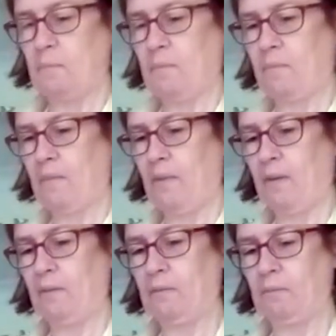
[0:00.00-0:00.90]

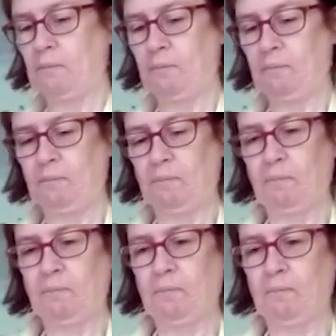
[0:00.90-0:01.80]

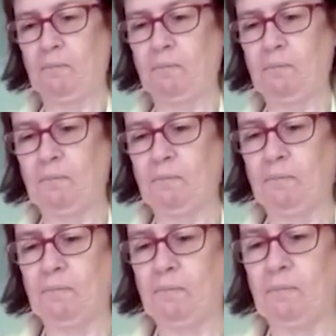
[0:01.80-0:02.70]

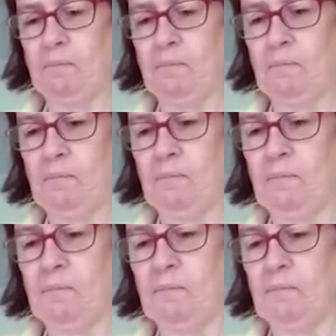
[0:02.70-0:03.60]

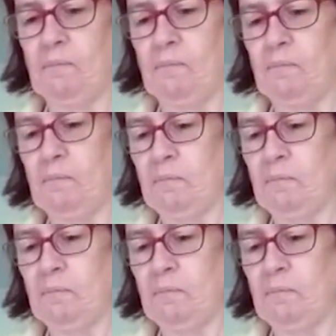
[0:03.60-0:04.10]
(not speaking)